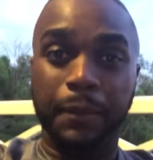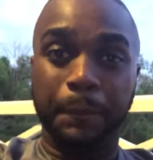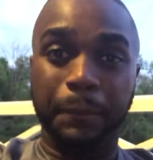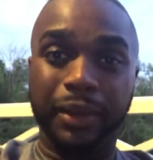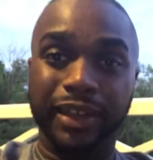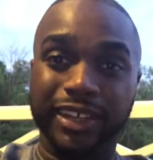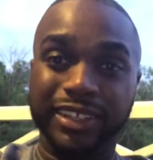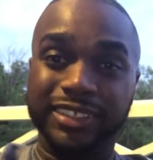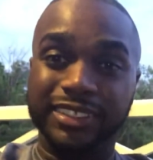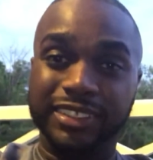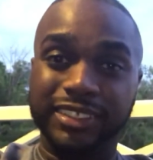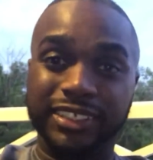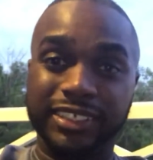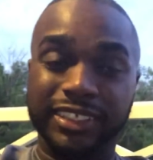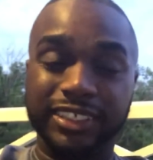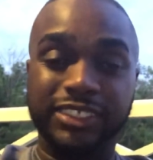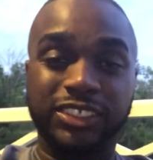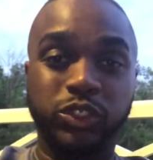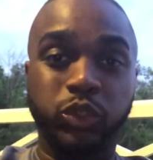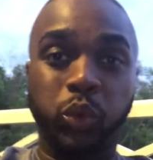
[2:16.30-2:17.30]
But
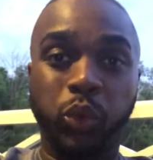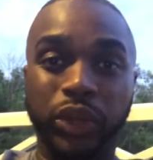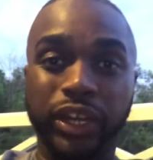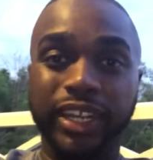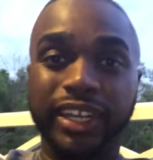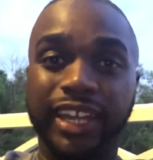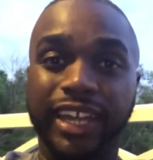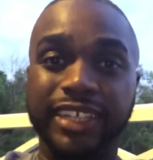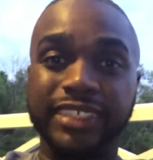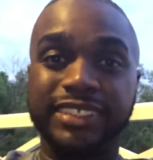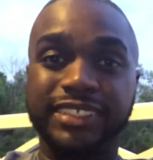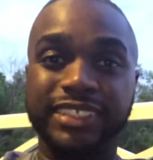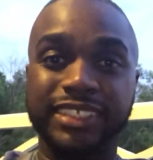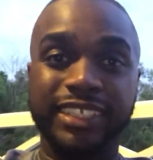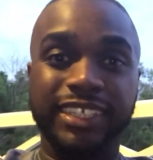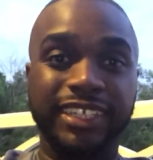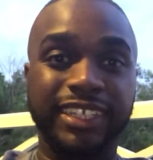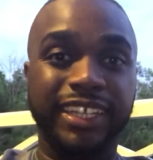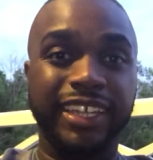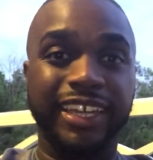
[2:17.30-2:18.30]
it's
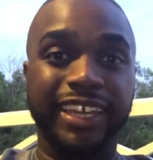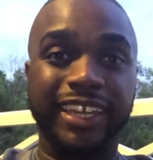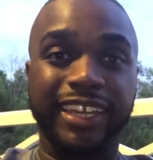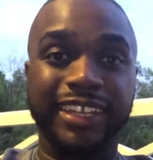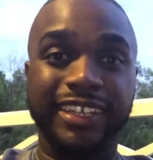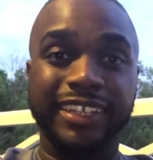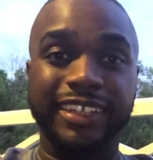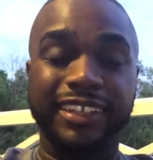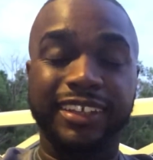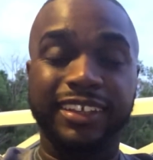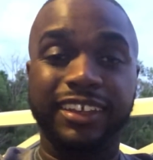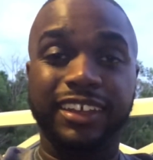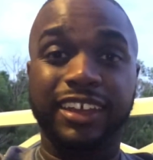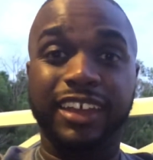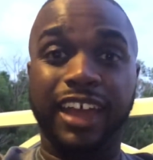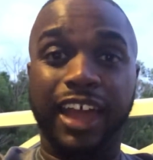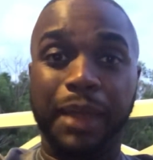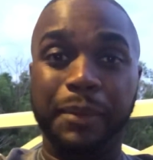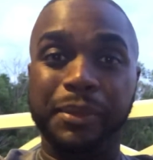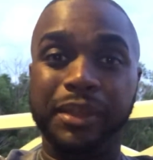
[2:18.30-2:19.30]
2019, and
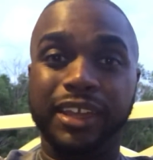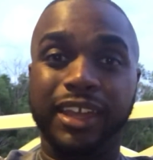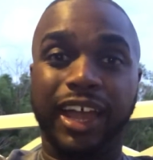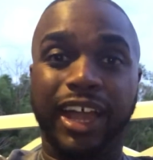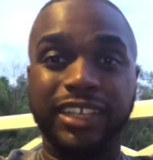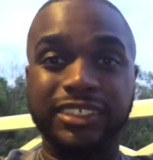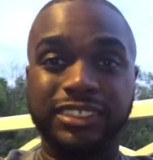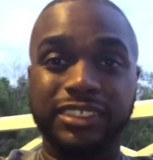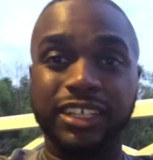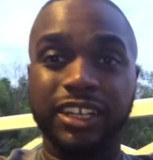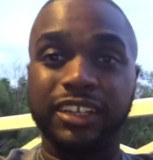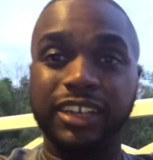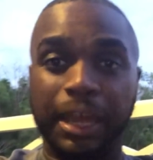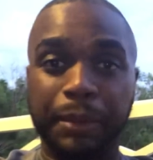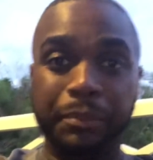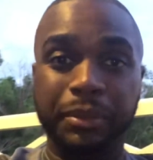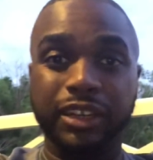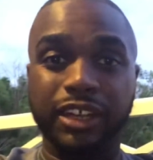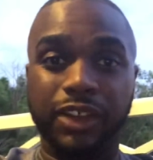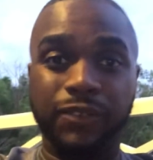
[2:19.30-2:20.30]
I've
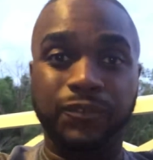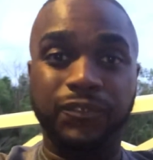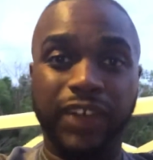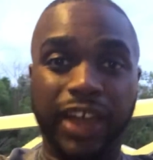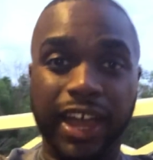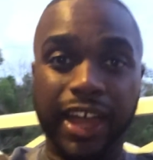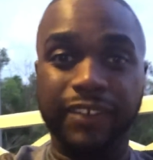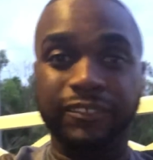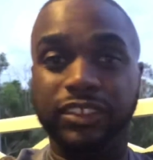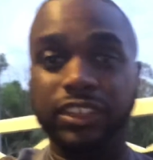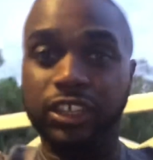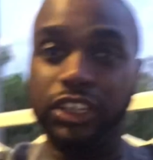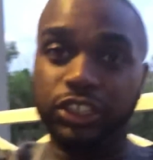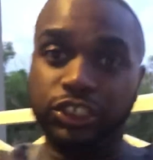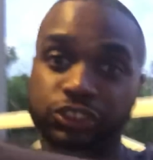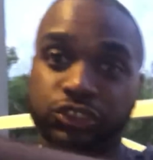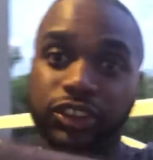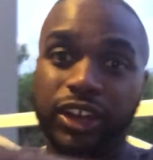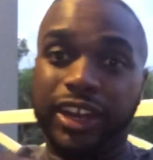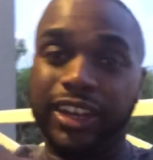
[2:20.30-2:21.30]
been there 5
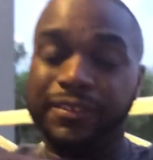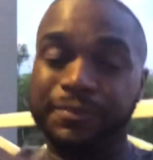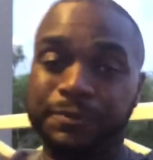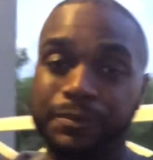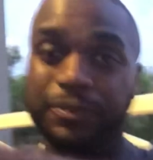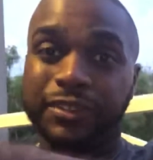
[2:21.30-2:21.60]
years, right?